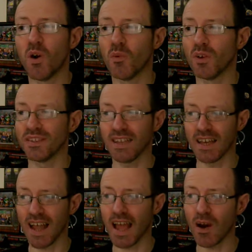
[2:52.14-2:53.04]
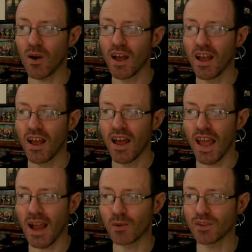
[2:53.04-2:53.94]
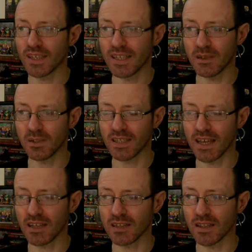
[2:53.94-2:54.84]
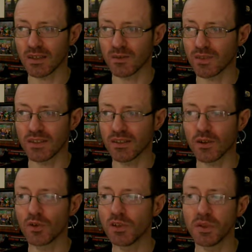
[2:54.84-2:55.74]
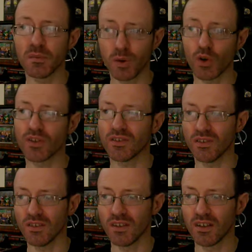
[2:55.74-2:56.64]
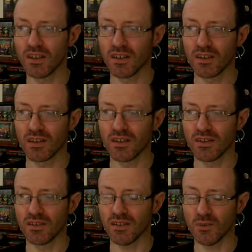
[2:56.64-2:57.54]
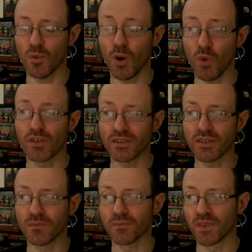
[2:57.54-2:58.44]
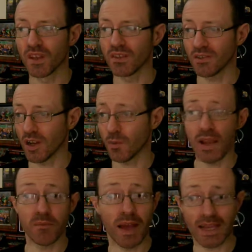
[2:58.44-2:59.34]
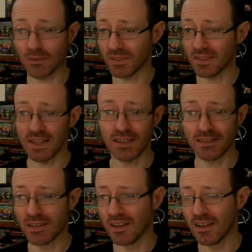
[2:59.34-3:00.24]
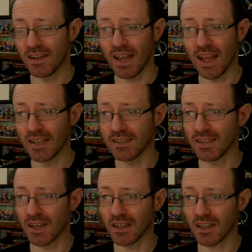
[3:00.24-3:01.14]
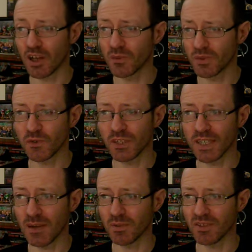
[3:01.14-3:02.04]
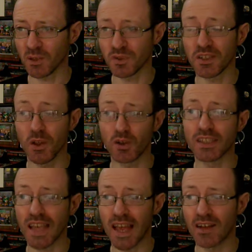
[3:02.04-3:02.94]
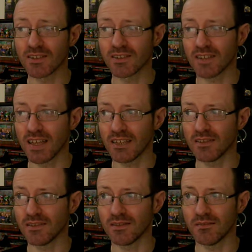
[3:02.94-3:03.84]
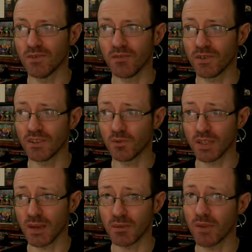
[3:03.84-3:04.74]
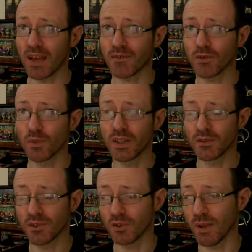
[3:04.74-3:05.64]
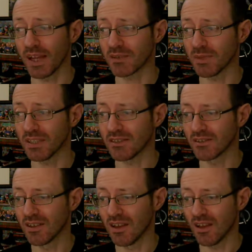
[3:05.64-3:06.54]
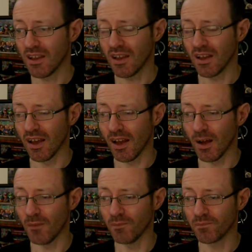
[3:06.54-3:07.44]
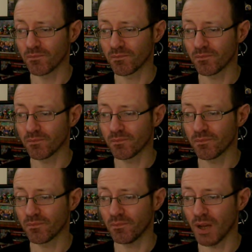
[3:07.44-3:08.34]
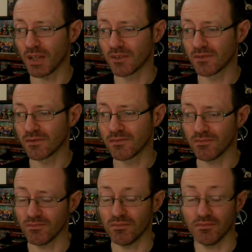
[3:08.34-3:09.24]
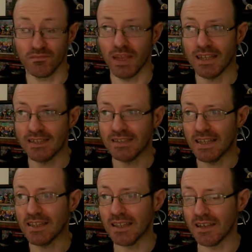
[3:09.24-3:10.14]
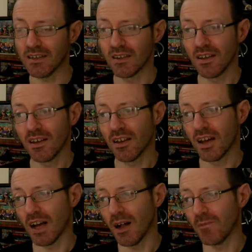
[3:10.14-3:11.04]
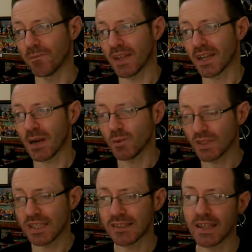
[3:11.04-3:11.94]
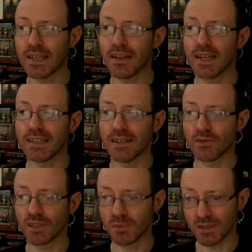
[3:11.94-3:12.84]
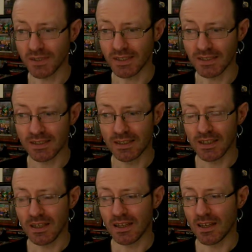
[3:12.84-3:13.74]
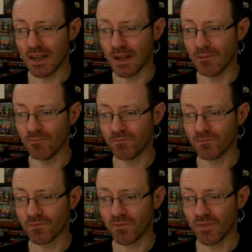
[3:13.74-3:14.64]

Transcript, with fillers: what was that? How how was I hearing that? Like, it couldn't have been a person. You know, what was it? So I ran back upstairs and I kind of freaked out because I was alone in the house and my friends weren't coming back for a week or so, The housemates. Um, but I had to stay there. Um, and a couple of days later, I had another experience. Um,